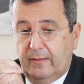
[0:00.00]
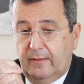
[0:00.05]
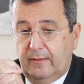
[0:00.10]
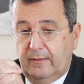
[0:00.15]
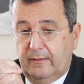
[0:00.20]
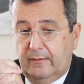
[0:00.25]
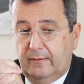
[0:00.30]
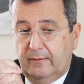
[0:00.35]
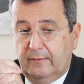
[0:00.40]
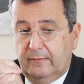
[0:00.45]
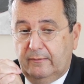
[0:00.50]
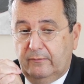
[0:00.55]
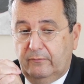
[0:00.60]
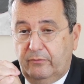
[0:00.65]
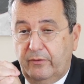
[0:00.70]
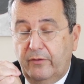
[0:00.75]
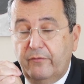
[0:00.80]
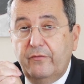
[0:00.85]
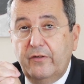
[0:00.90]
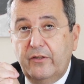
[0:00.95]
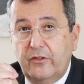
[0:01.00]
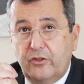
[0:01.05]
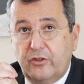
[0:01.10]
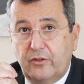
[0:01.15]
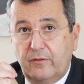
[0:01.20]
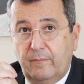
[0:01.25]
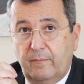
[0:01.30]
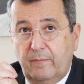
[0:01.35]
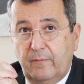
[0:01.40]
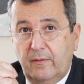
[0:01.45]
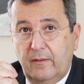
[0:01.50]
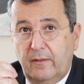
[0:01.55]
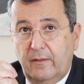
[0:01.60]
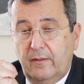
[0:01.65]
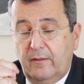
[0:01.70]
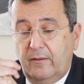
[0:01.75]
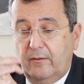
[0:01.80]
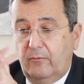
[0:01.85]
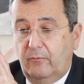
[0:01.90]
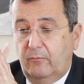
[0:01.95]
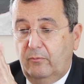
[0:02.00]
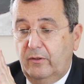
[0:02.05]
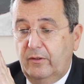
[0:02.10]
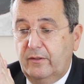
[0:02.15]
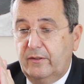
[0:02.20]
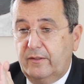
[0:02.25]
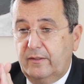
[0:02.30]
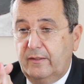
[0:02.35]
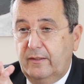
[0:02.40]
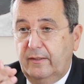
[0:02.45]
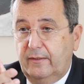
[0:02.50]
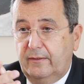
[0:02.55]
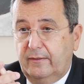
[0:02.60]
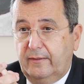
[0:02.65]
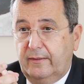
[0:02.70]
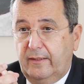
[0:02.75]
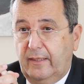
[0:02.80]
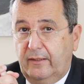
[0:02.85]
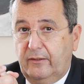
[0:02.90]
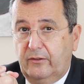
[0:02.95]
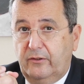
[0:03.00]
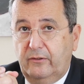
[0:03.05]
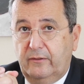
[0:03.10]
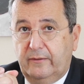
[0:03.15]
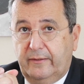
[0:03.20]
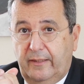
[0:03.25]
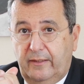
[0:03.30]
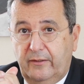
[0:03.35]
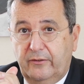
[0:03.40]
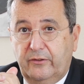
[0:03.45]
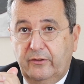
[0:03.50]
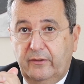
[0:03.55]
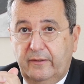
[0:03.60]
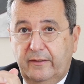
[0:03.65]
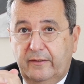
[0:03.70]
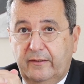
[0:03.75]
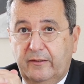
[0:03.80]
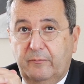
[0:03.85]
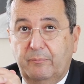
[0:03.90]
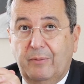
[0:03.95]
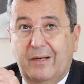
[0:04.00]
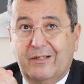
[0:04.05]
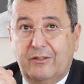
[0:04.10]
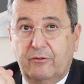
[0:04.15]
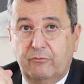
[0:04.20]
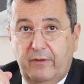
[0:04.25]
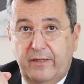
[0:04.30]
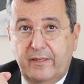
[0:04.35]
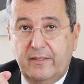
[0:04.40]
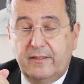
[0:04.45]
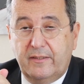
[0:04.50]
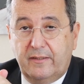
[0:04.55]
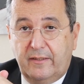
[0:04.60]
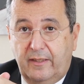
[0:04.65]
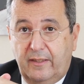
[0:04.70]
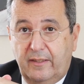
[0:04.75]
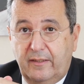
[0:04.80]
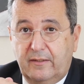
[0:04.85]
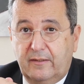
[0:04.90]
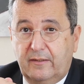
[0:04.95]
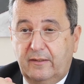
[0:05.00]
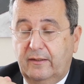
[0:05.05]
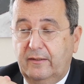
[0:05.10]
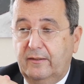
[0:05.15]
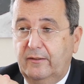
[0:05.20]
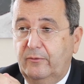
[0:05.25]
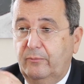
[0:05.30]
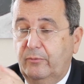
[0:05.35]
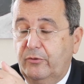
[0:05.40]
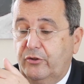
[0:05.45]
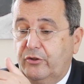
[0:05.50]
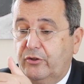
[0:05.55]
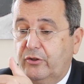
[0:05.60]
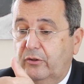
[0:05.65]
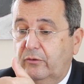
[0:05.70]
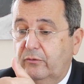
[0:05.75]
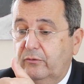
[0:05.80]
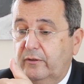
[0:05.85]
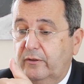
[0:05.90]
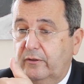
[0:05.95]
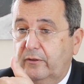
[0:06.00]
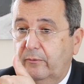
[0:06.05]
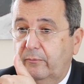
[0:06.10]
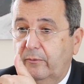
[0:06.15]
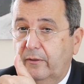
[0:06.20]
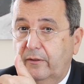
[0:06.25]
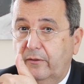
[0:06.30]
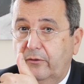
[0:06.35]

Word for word: uh, revision was uh, calcul calculated by Gray's test, and it was shown that there were